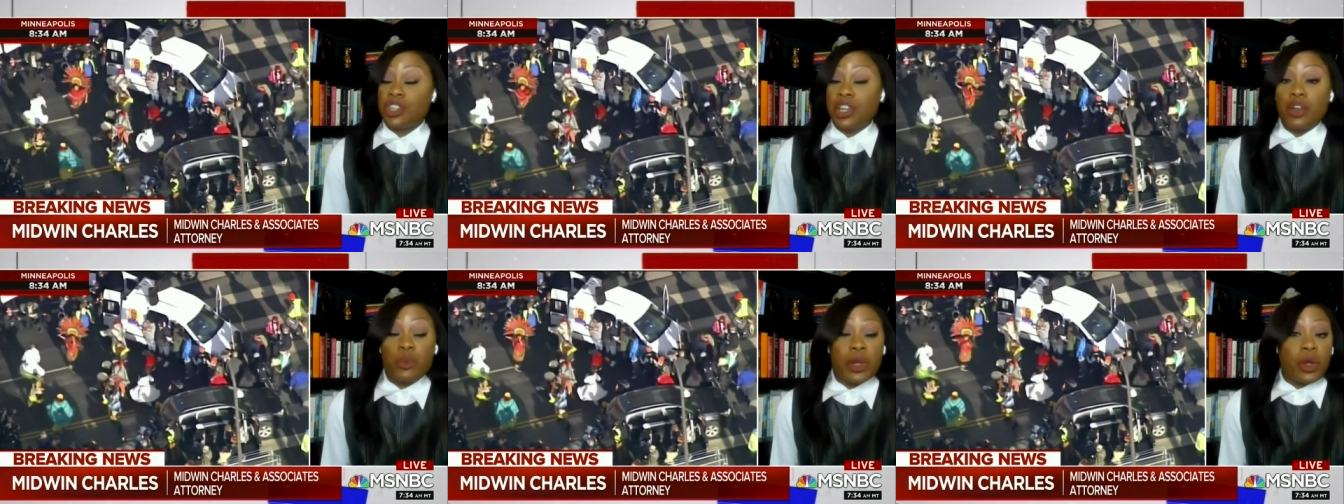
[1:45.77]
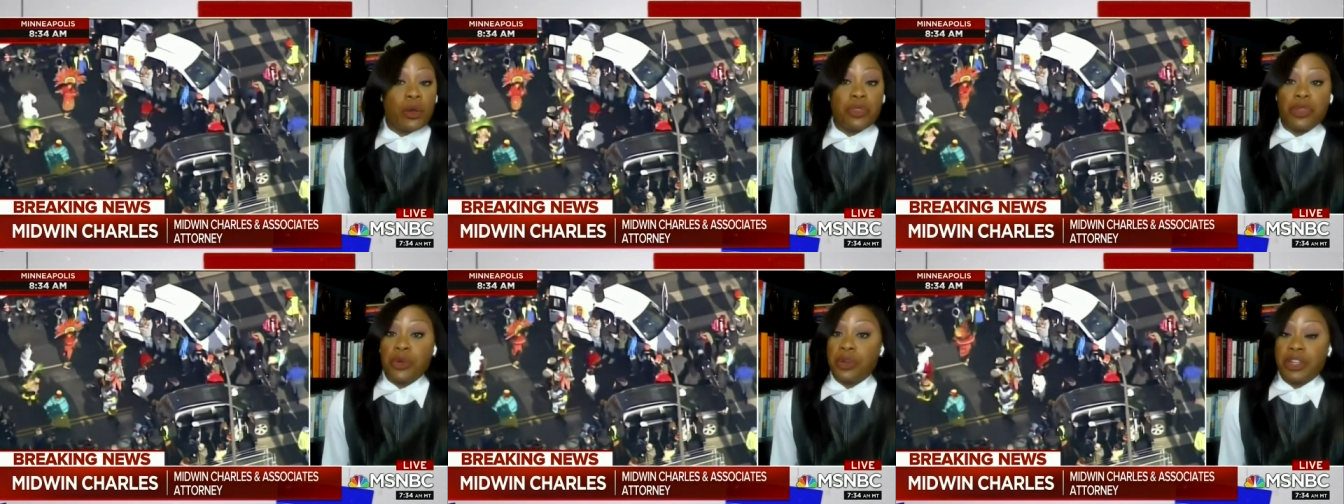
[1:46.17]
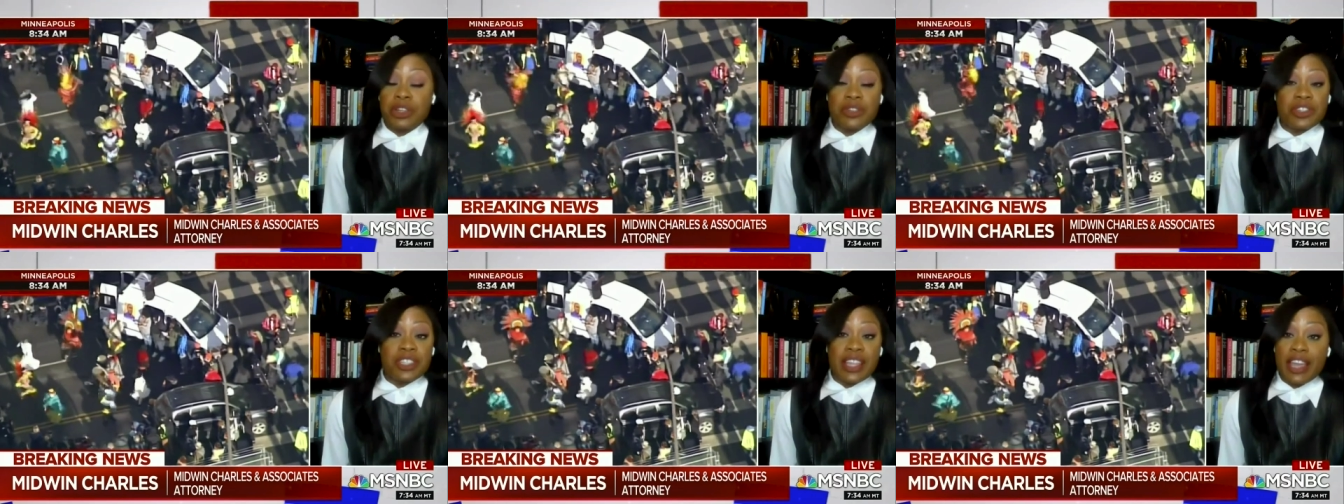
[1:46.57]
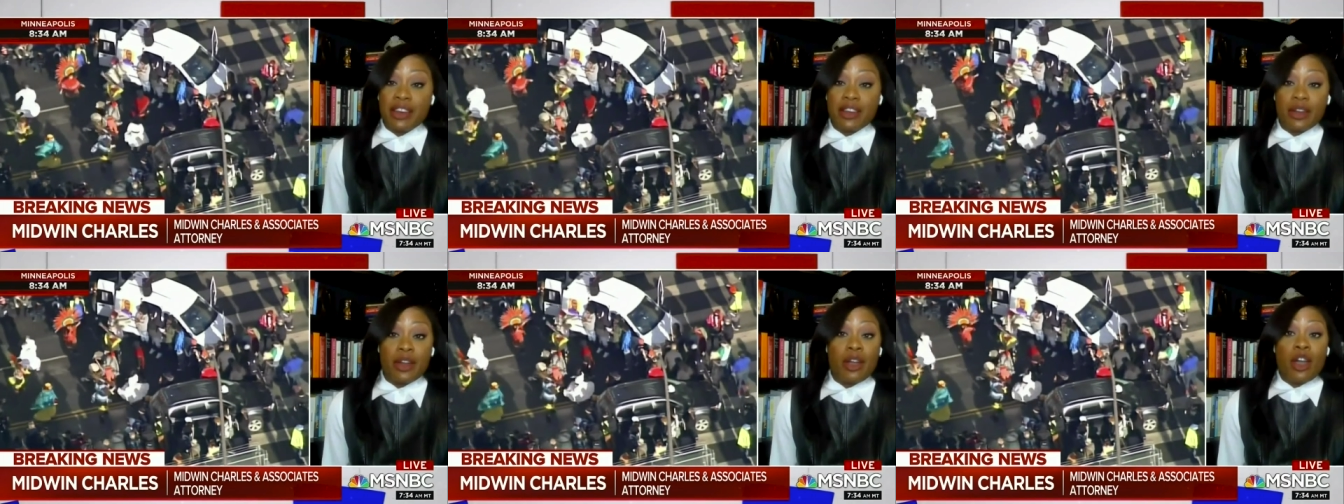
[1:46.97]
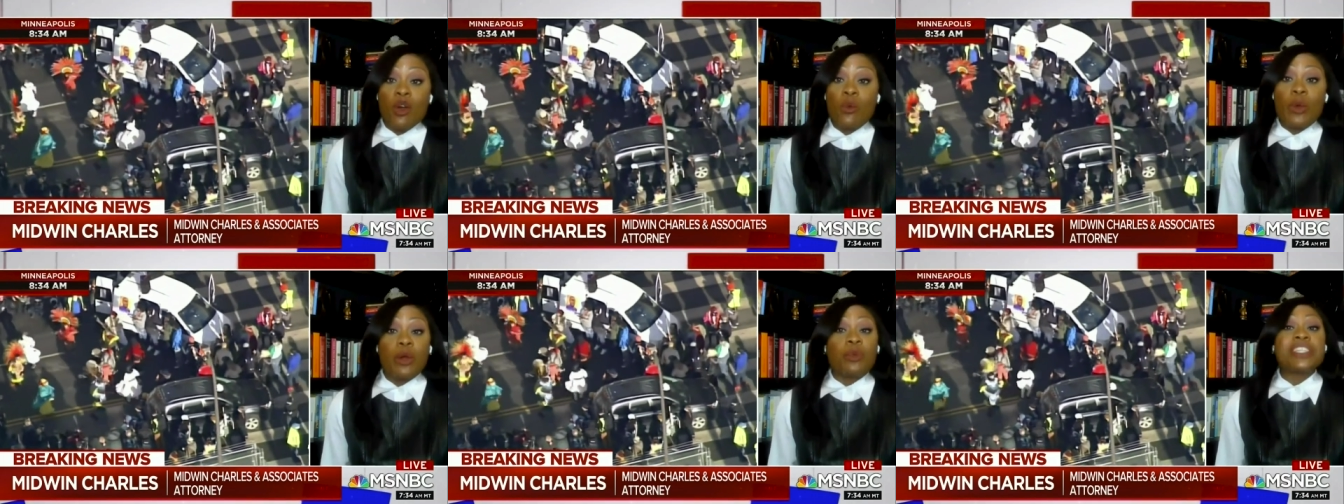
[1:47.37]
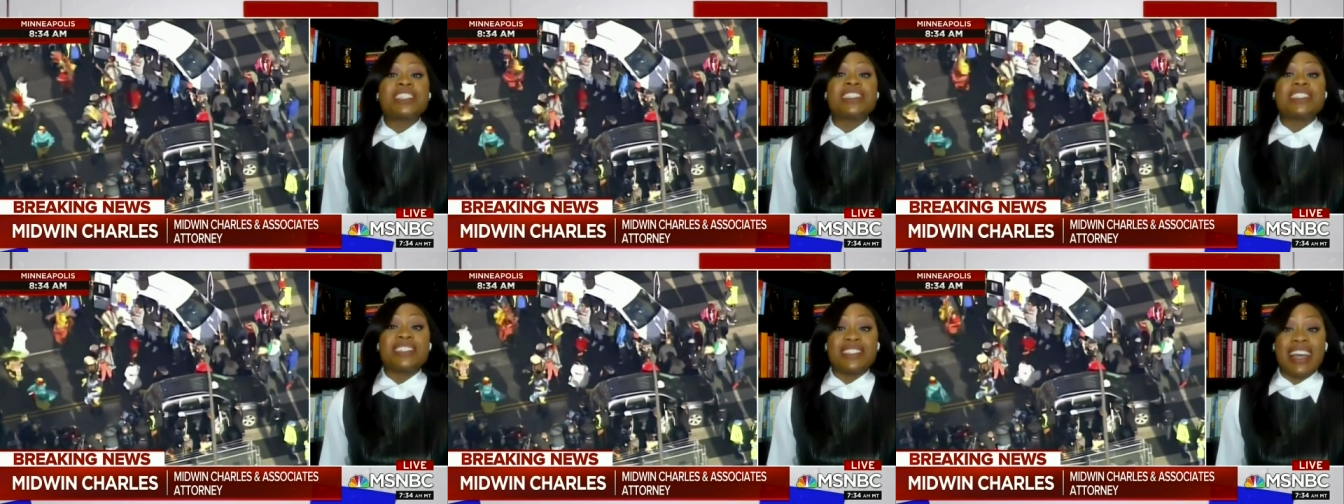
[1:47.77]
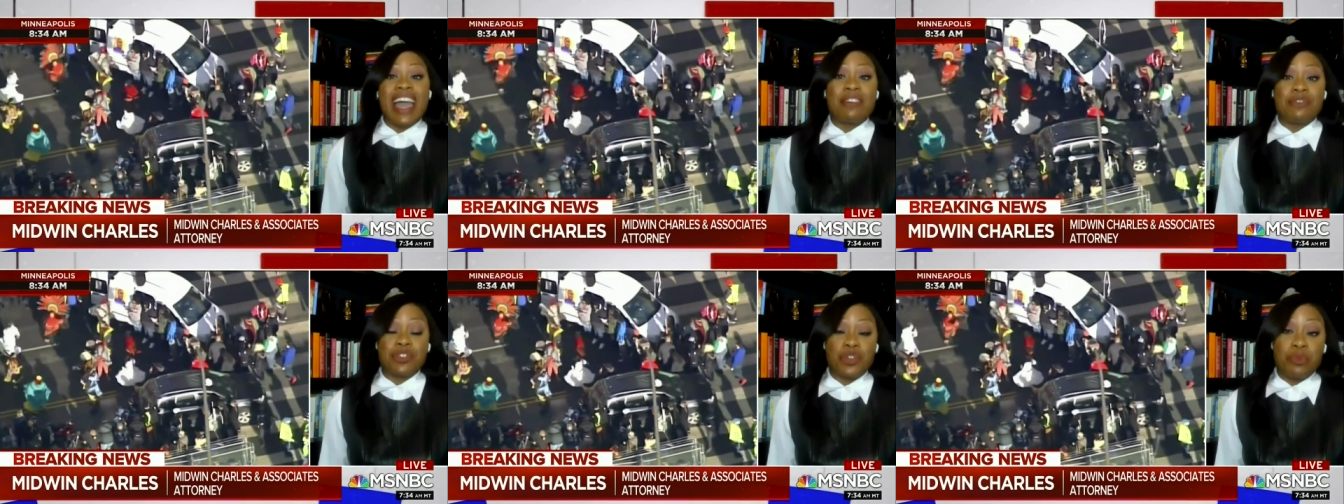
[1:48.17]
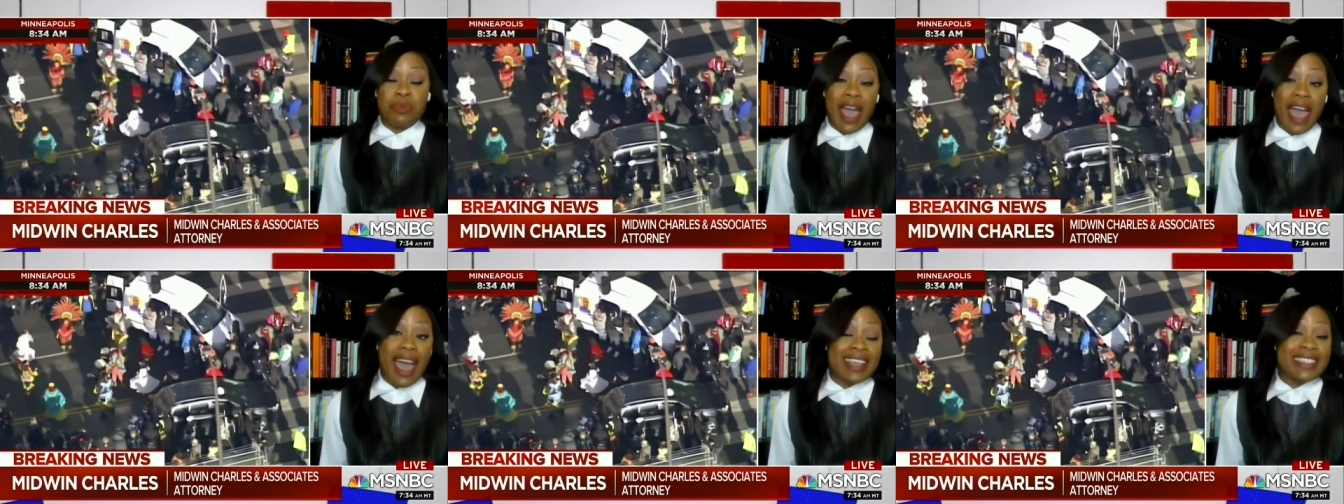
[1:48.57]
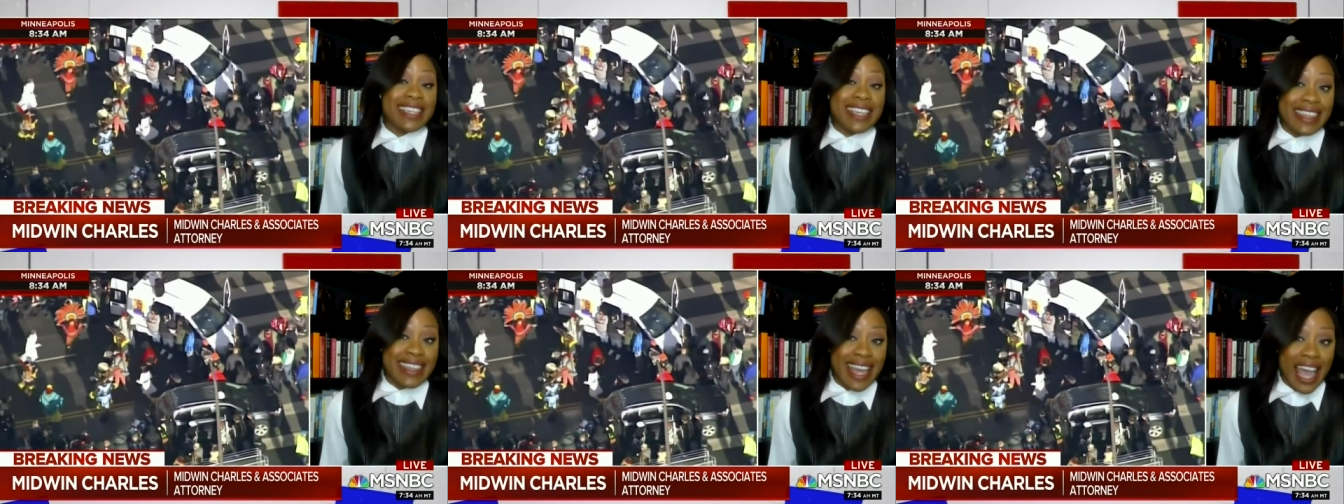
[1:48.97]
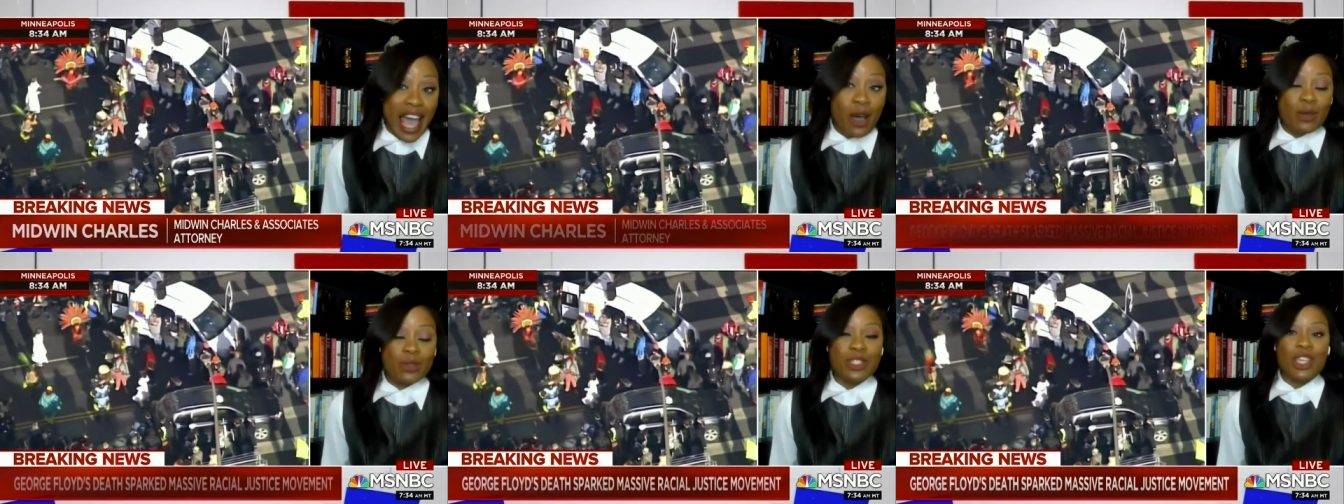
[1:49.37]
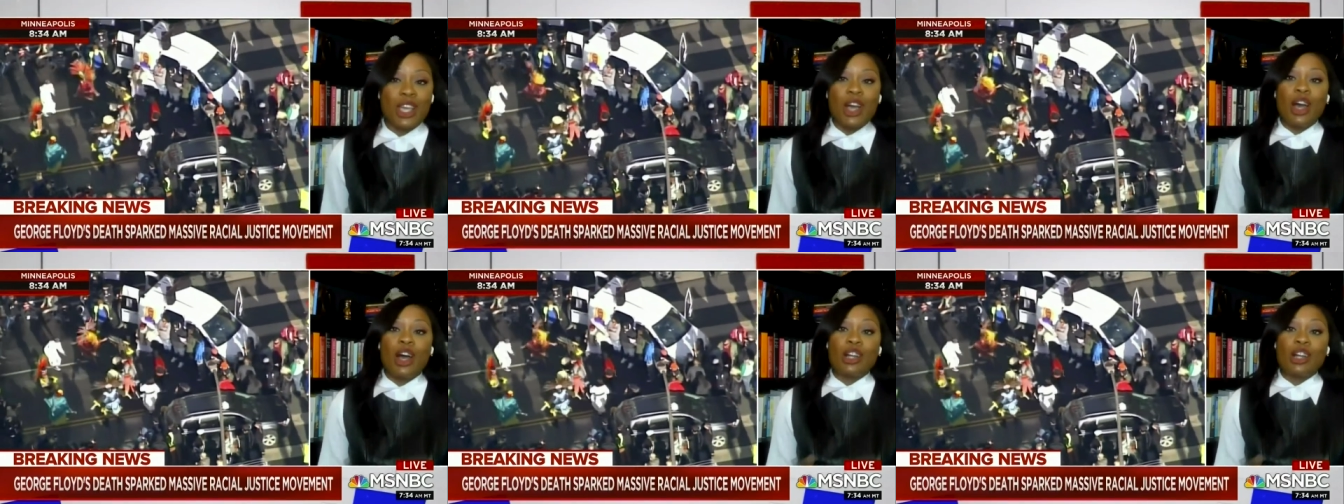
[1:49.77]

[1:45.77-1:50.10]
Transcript: And here we are 30 years later, where we still have to pass in the House